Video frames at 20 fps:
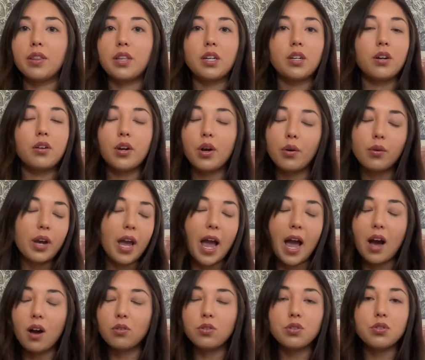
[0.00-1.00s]
There are no
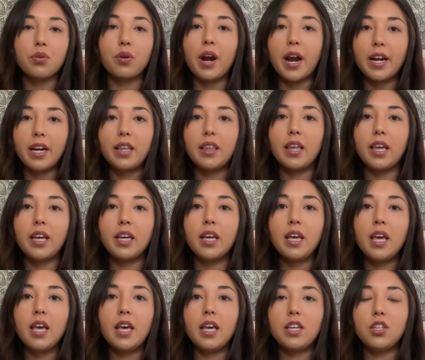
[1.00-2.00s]
counts or anything.
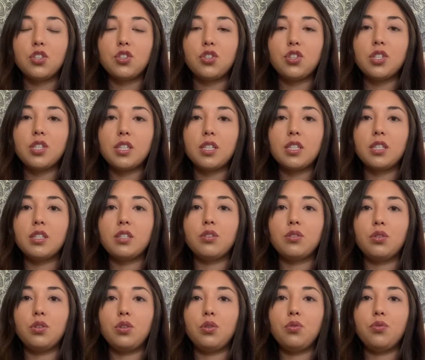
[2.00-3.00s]
It's just
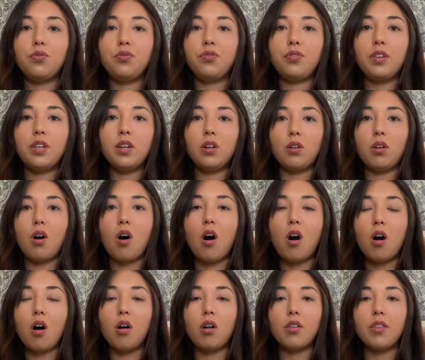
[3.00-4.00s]
until you feel
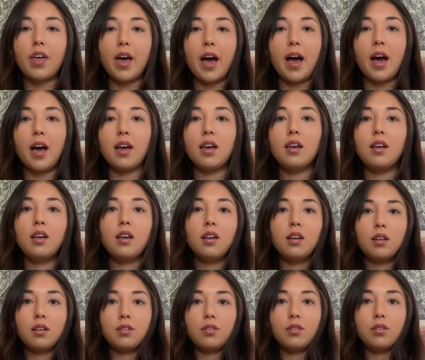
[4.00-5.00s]
all that
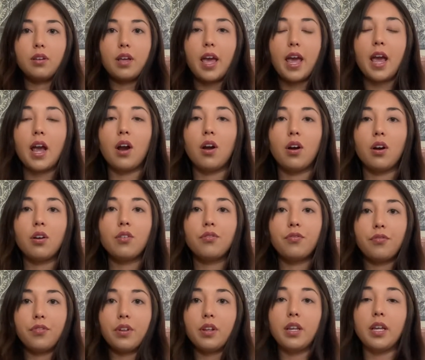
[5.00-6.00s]
air
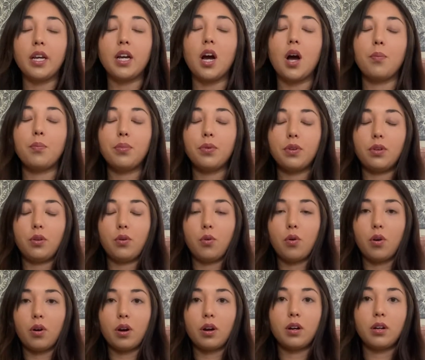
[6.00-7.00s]
filling up
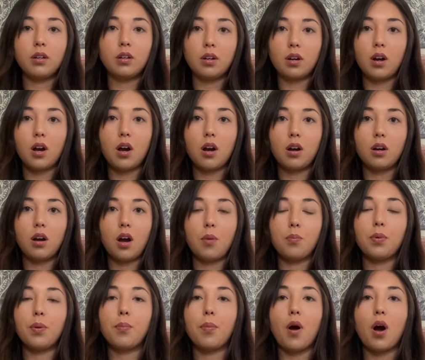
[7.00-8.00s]
your
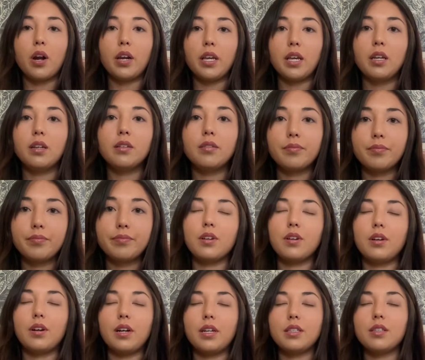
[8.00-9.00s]
upper body.
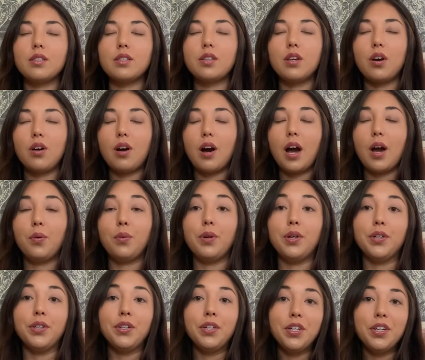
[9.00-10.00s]
All right, so I
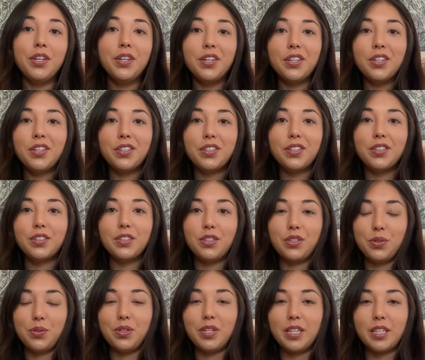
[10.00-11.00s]
will
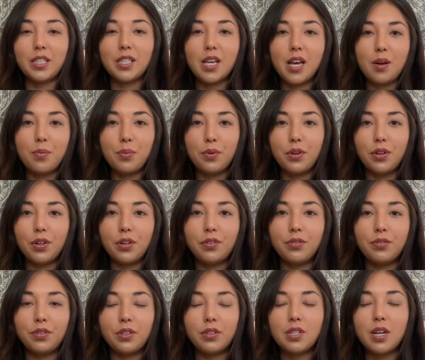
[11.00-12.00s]
do an example a
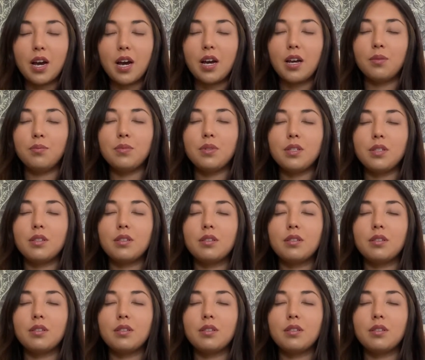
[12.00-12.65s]
few times.